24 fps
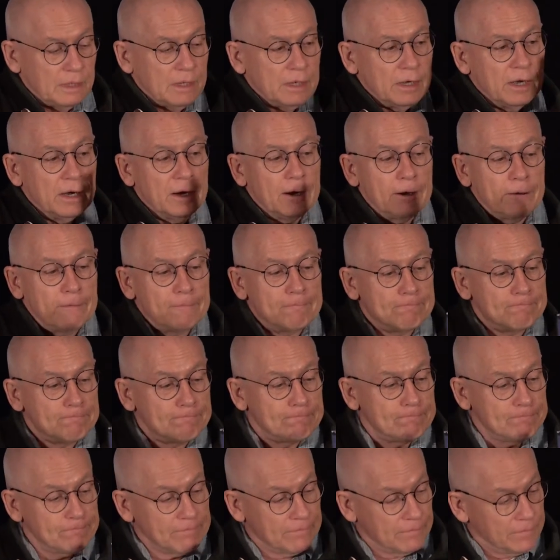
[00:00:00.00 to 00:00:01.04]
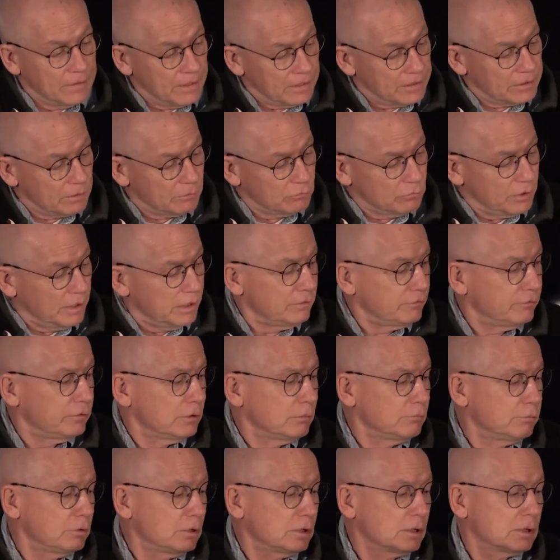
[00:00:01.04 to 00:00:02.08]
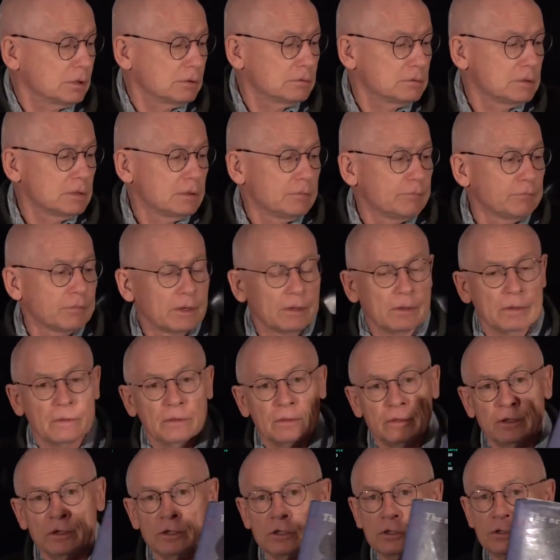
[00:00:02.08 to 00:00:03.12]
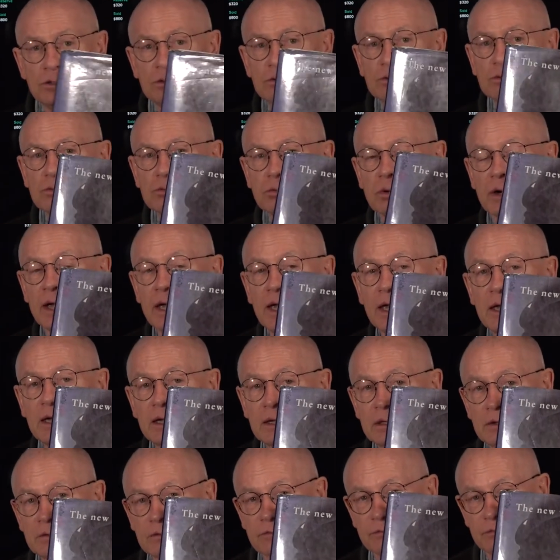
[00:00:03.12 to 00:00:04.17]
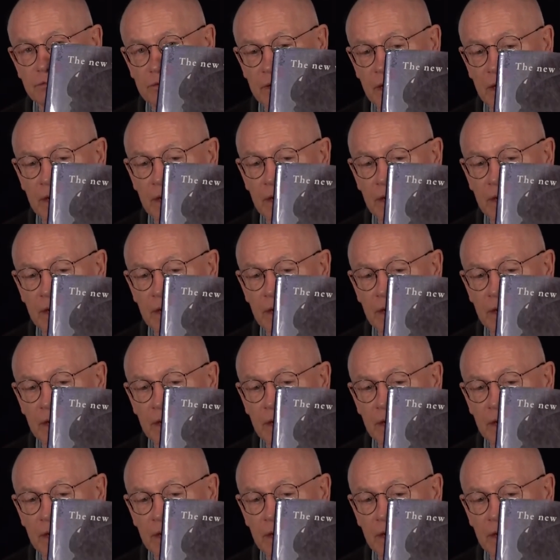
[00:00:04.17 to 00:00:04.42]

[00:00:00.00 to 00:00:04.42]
There's a wonderful book, The New Wave.